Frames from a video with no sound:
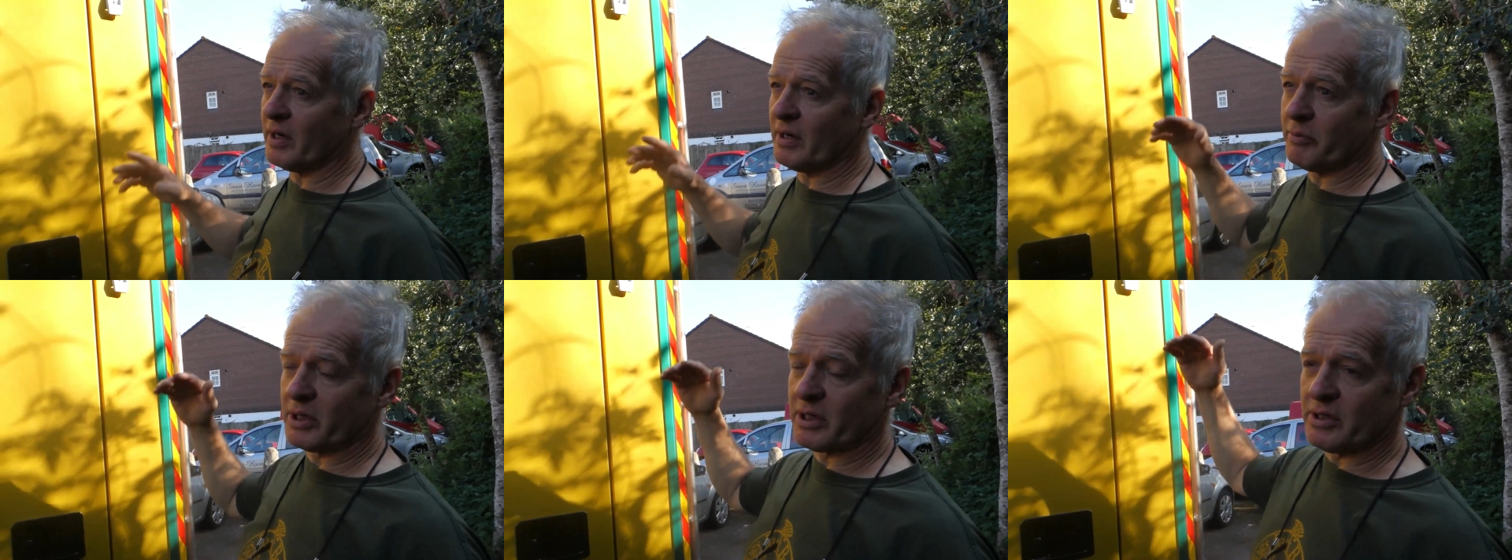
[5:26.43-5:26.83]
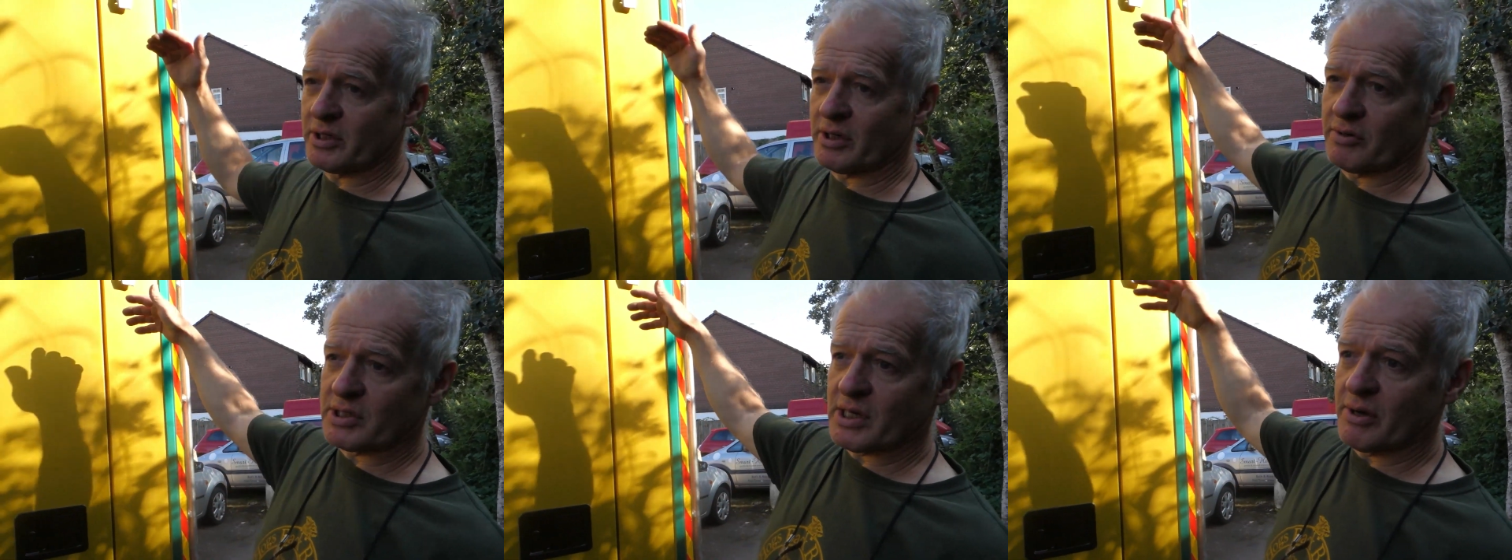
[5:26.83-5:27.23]
We can
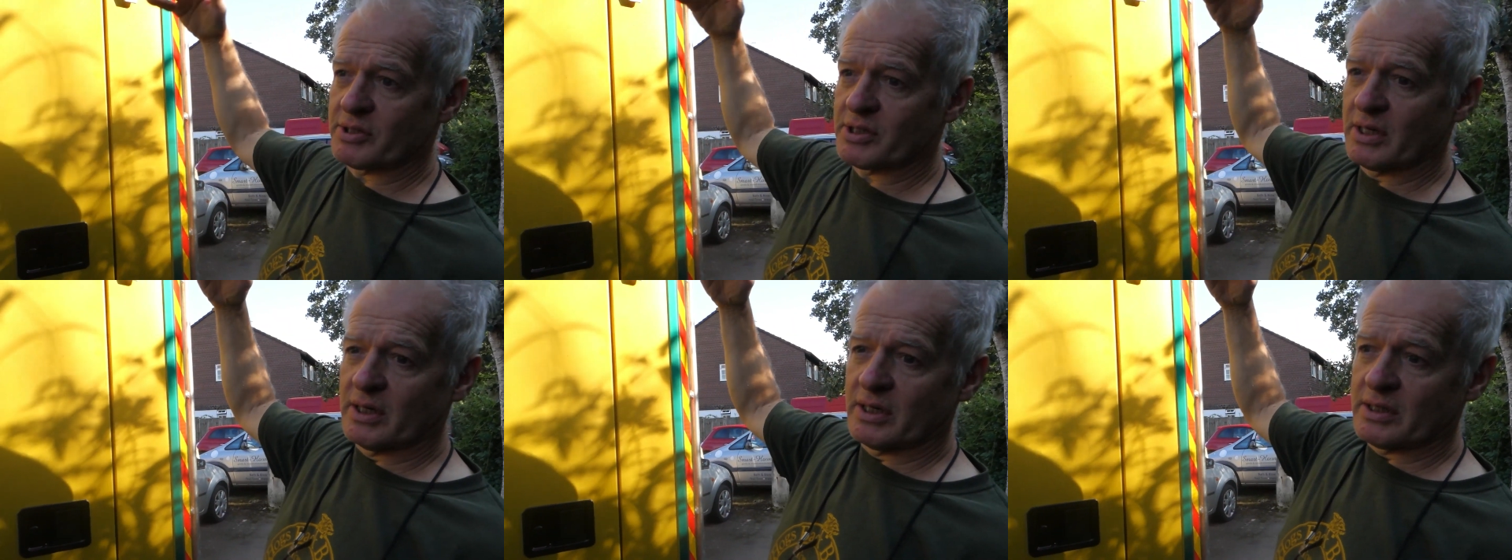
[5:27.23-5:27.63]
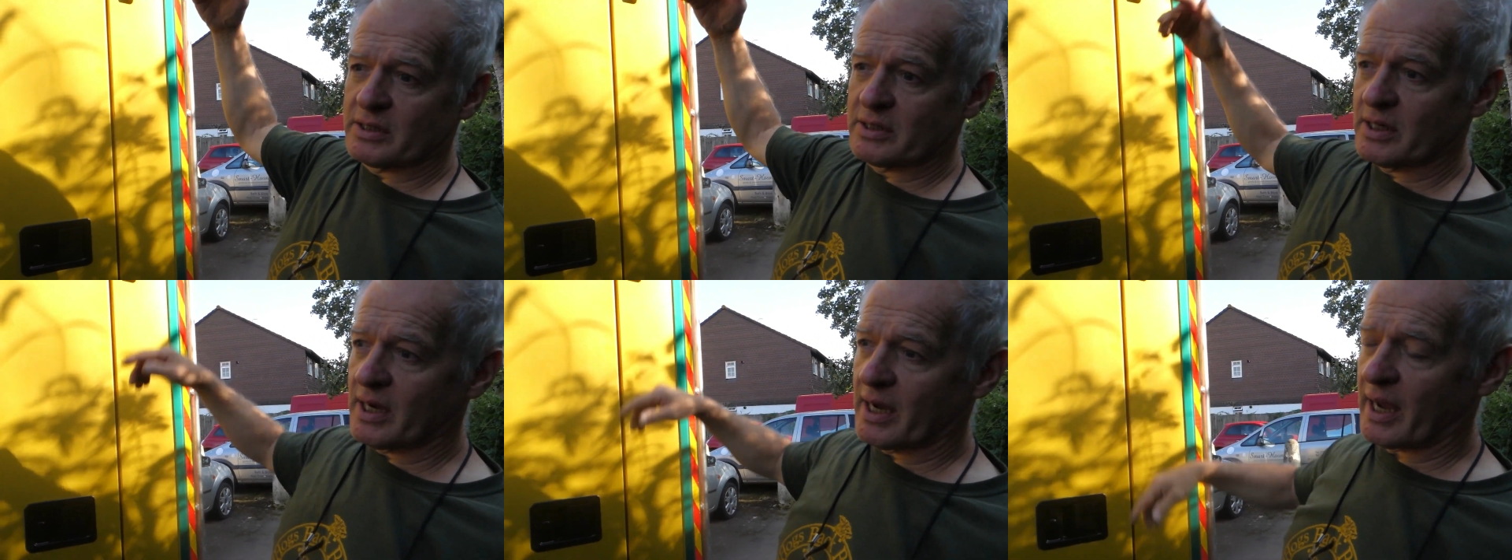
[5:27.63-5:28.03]
use those
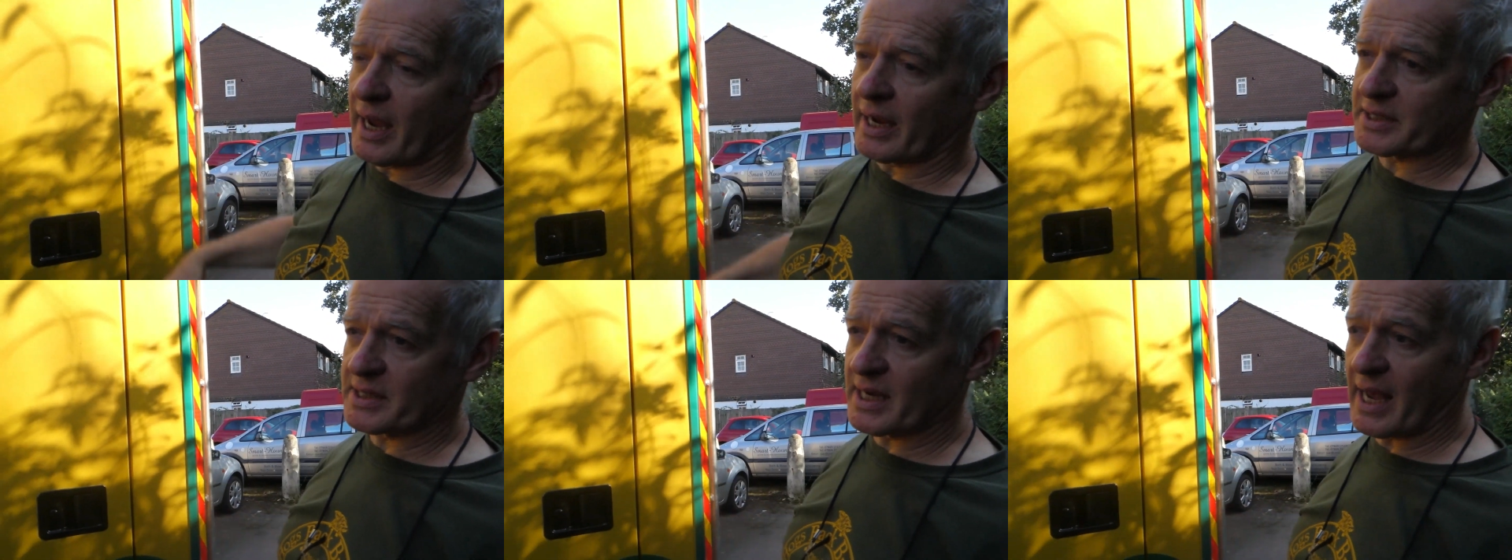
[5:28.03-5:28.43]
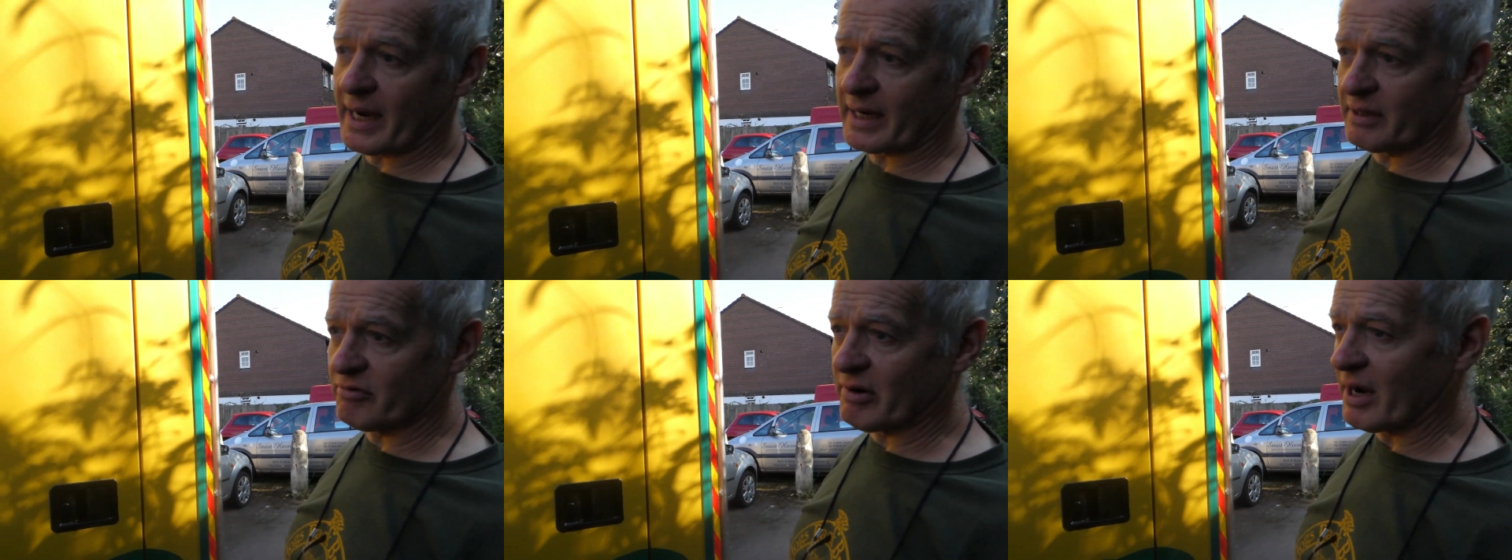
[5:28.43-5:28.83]
as
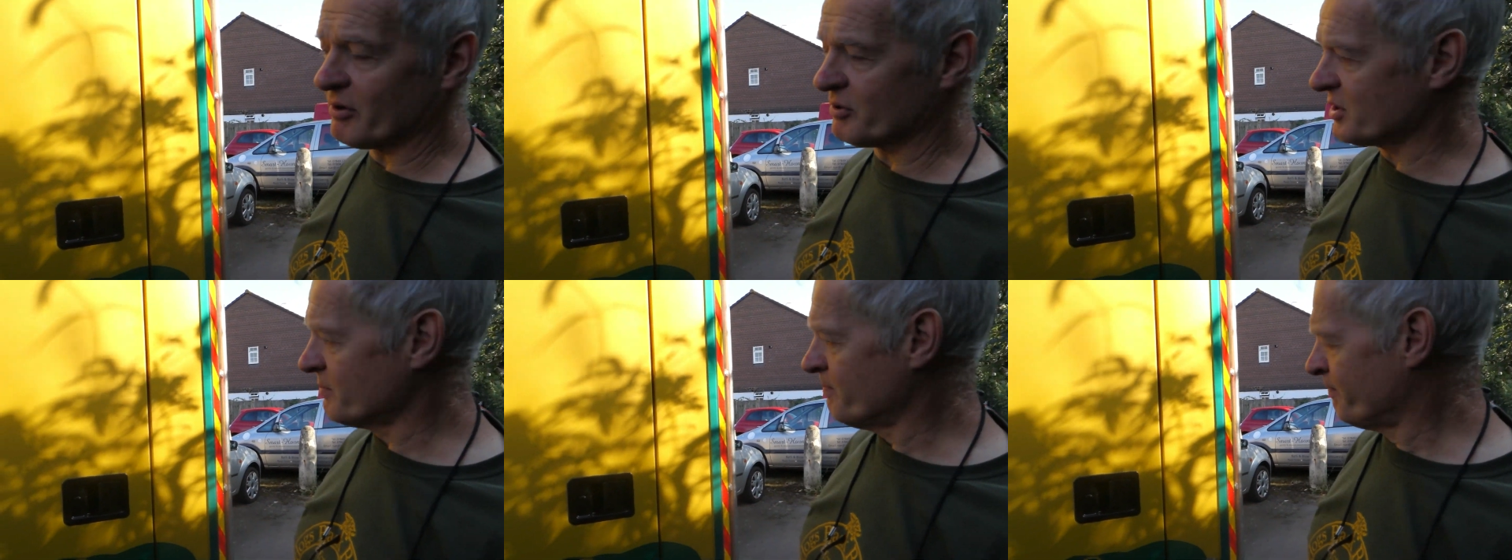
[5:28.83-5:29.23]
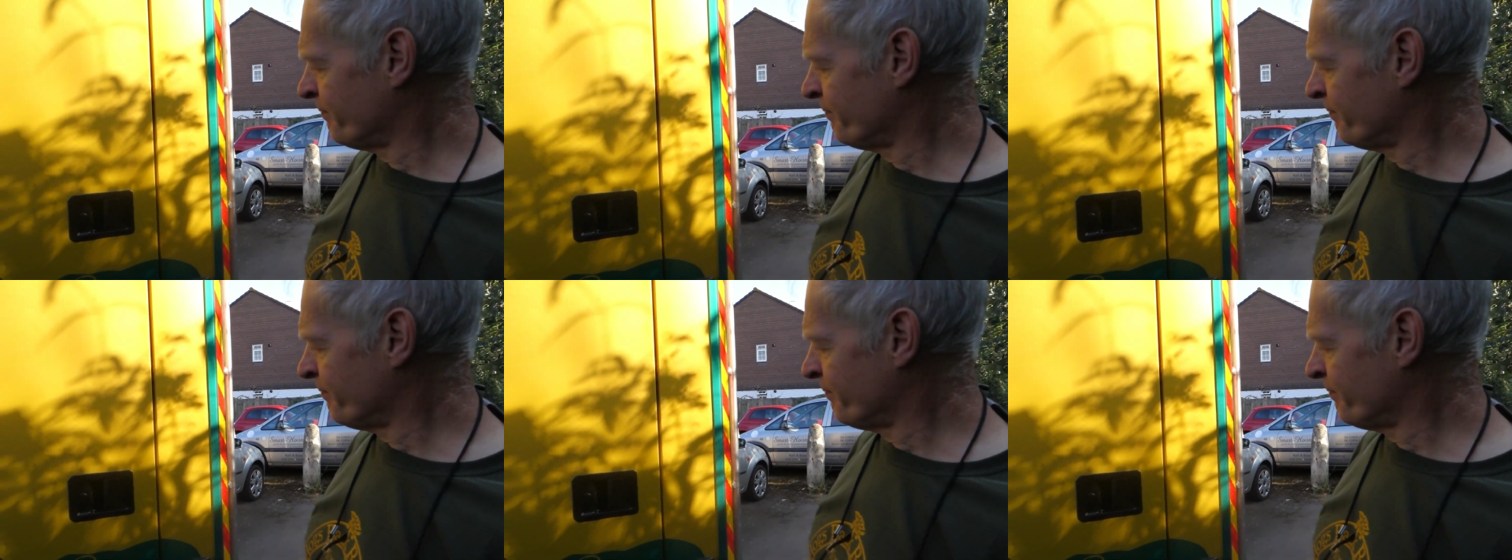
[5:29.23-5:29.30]
hanging rails.